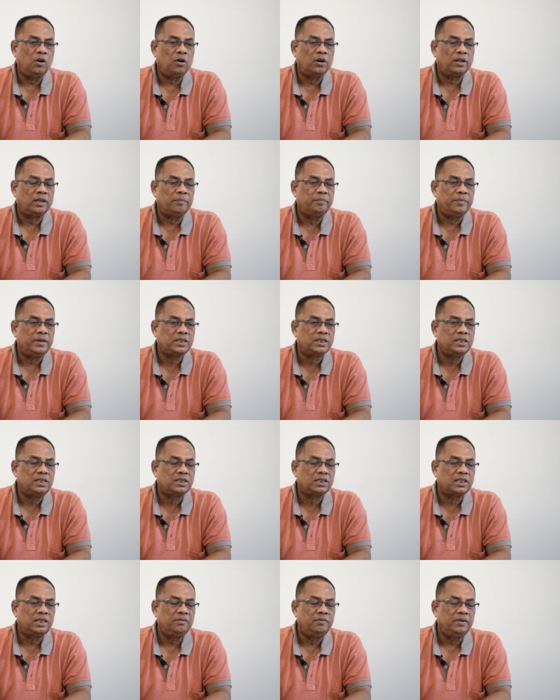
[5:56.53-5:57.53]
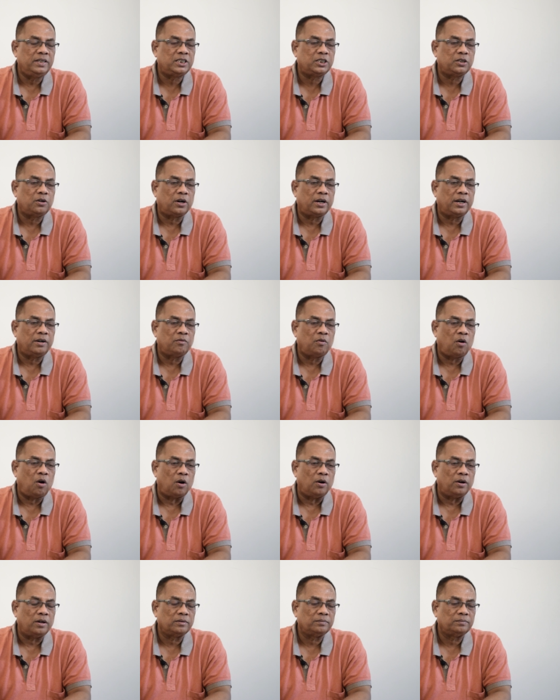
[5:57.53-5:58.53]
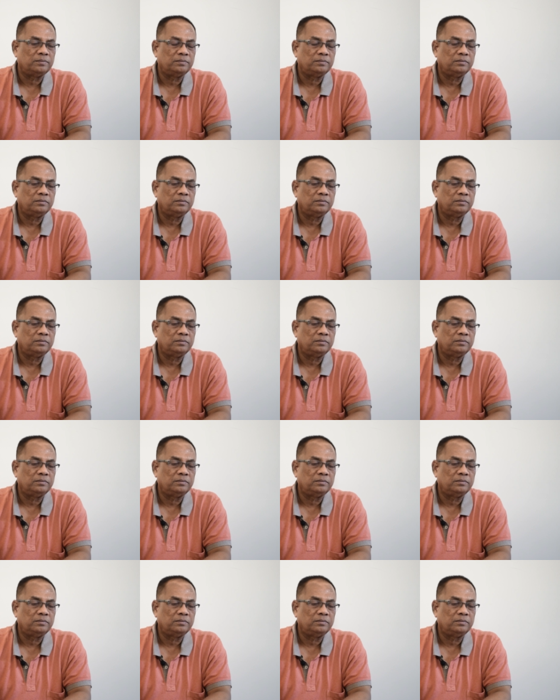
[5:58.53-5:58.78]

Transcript: or the business in which you are involved.